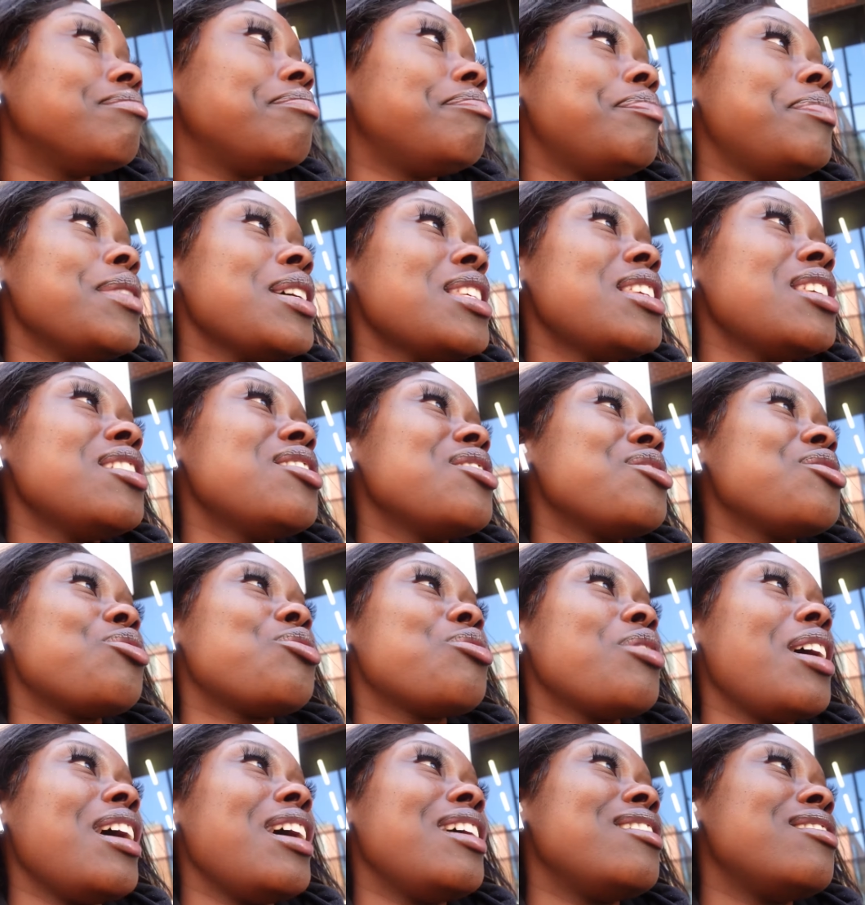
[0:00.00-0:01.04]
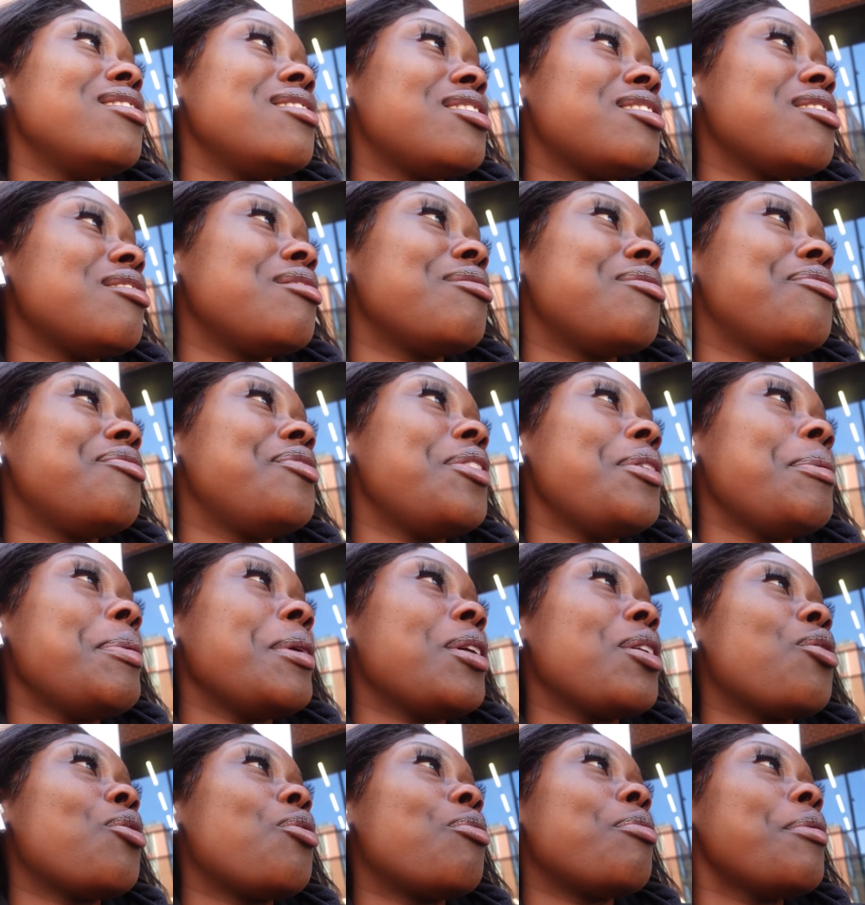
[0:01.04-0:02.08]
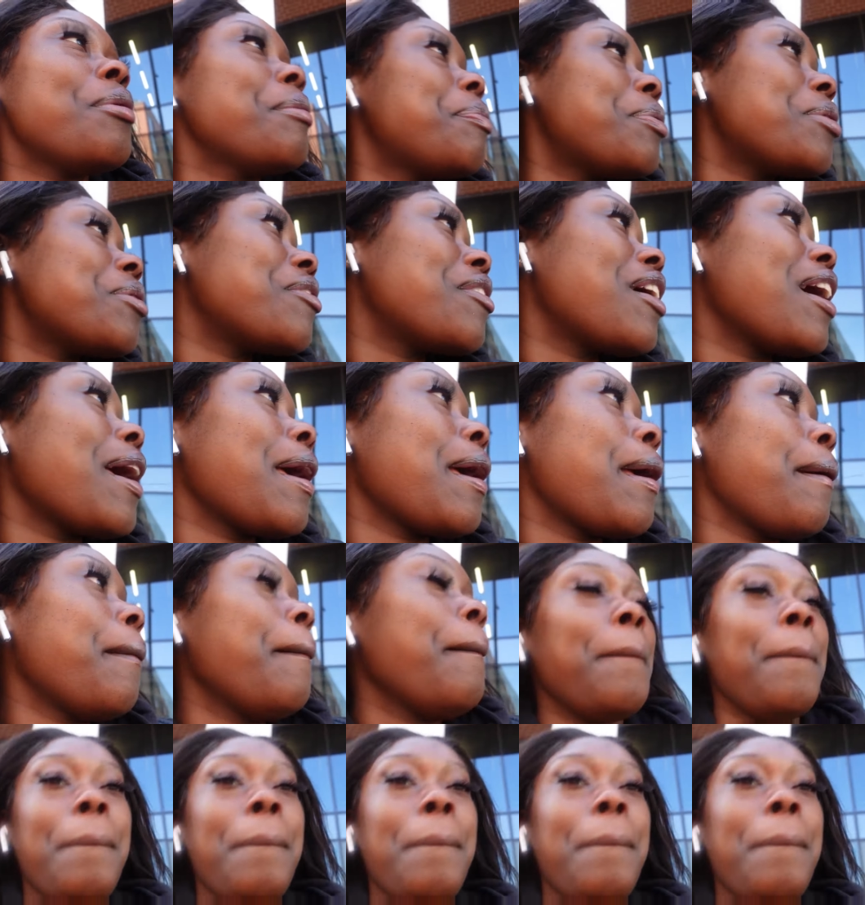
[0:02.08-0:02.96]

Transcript: buses aren't trying to flipping cooperate.